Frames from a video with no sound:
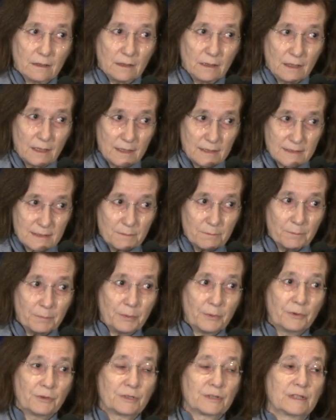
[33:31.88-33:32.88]
it's
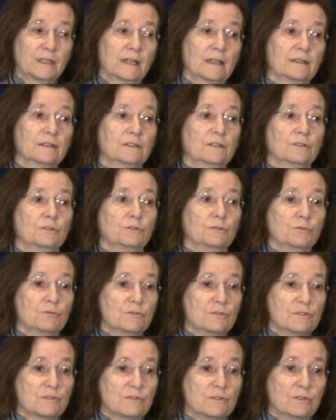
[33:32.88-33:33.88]
important to
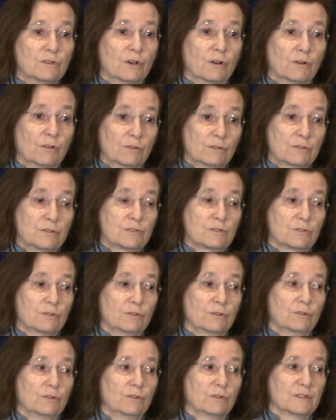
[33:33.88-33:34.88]

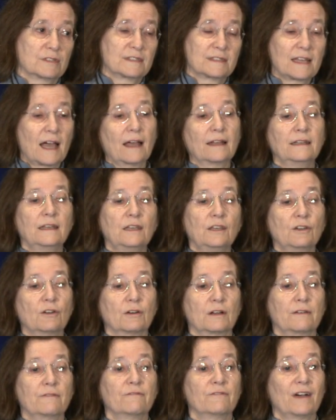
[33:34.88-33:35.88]
also study
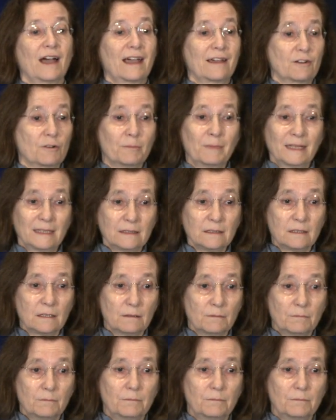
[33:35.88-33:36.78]
your environment,